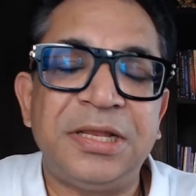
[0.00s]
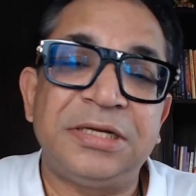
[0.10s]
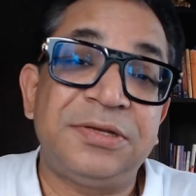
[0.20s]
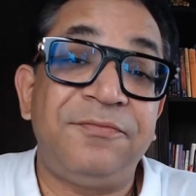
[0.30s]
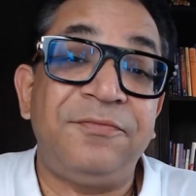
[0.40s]

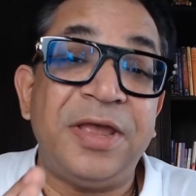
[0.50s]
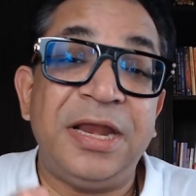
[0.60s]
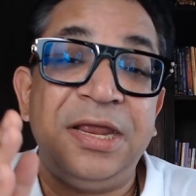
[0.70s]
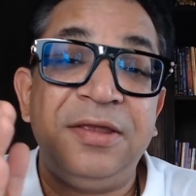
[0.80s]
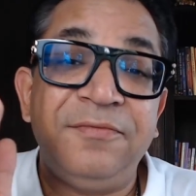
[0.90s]
That's a
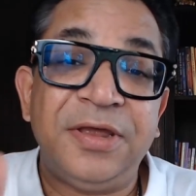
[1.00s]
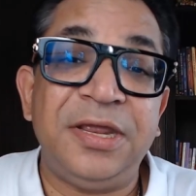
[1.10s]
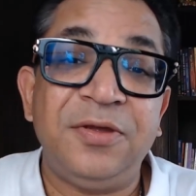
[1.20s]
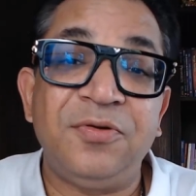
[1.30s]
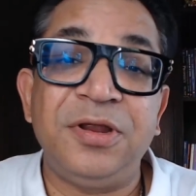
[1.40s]
very,
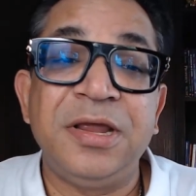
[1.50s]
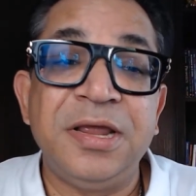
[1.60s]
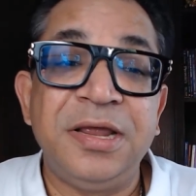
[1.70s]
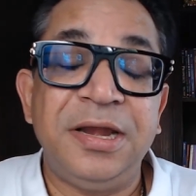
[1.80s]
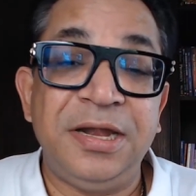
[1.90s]
very good
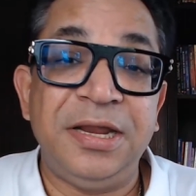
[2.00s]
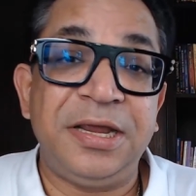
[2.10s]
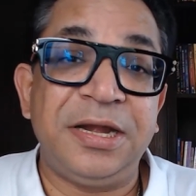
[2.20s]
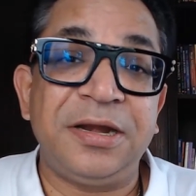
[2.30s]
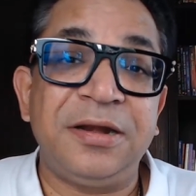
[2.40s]

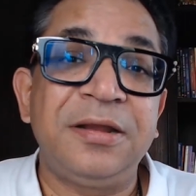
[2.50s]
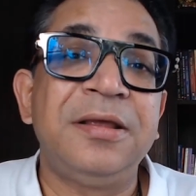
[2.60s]
indicator.